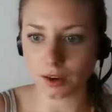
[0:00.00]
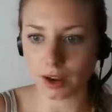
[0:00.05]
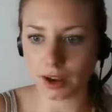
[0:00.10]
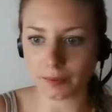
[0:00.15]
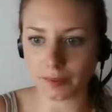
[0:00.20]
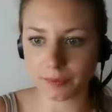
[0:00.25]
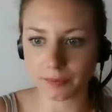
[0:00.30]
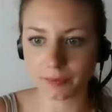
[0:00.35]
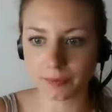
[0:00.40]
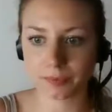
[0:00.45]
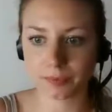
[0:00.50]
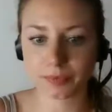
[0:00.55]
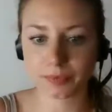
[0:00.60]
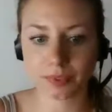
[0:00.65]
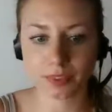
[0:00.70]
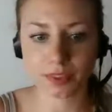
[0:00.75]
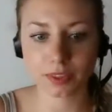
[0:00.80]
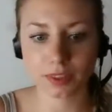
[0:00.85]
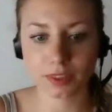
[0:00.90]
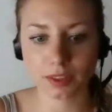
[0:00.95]
Okay.
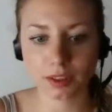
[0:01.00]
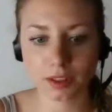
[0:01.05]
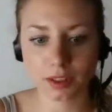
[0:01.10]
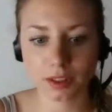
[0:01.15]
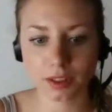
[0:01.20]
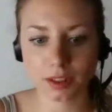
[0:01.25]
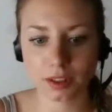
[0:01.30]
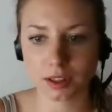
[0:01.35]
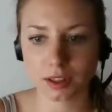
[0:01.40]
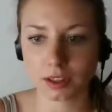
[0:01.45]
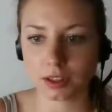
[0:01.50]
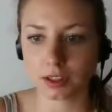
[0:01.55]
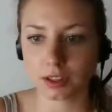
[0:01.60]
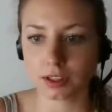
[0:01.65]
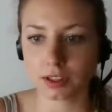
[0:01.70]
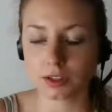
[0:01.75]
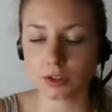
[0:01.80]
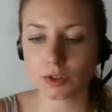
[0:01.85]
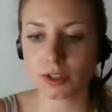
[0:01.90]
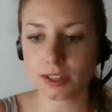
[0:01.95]

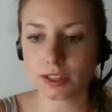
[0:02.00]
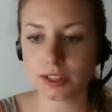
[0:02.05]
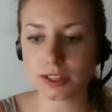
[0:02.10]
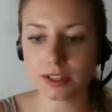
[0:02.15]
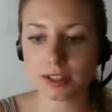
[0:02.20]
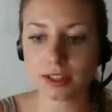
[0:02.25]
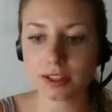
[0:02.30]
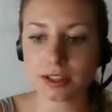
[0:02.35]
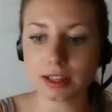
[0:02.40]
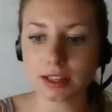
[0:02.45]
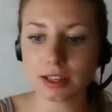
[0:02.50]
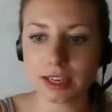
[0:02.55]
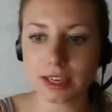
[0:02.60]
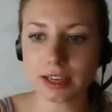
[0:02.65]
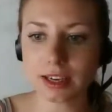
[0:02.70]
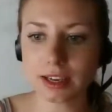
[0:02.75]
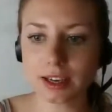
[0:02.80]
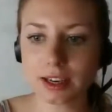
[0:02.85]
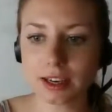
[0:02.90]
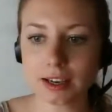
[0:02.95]
So this is the
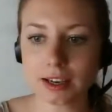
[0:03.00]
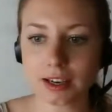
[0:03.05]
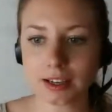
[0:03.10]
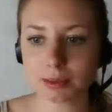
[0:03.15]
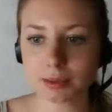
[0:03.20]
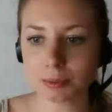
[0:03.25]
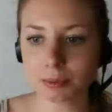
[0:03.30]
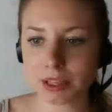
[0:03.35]
link.